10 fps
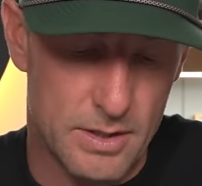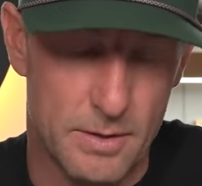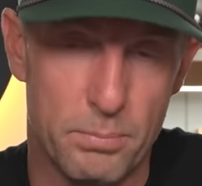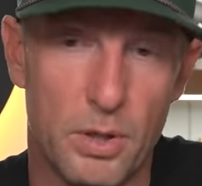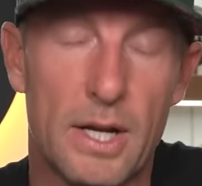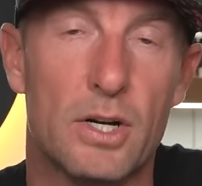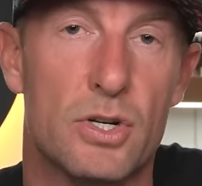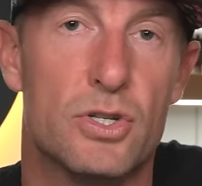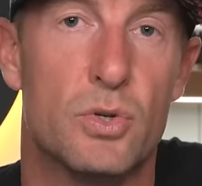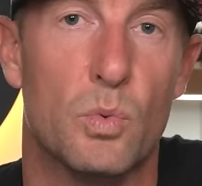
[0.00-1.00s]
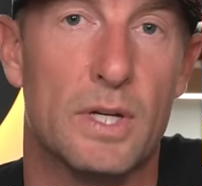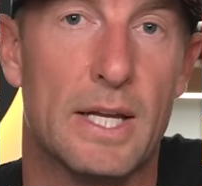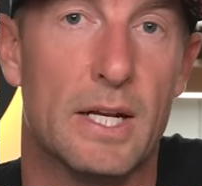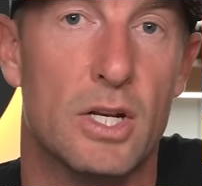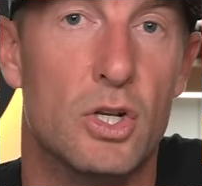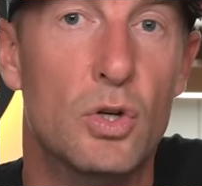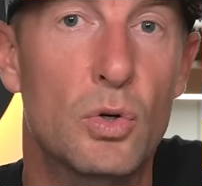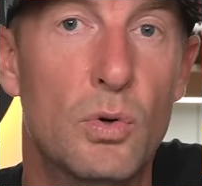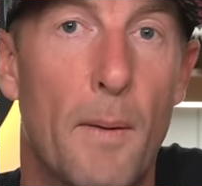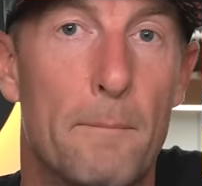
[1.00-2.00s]
the players would get a
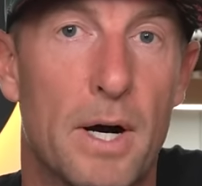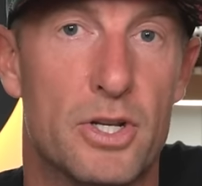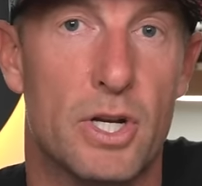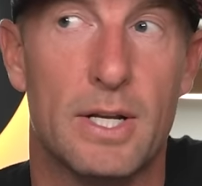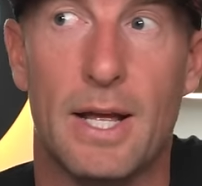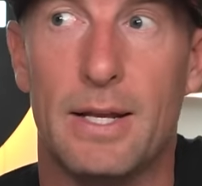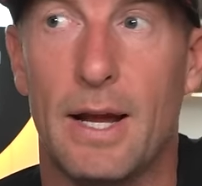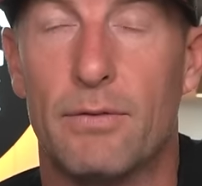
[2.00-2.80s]
new budget and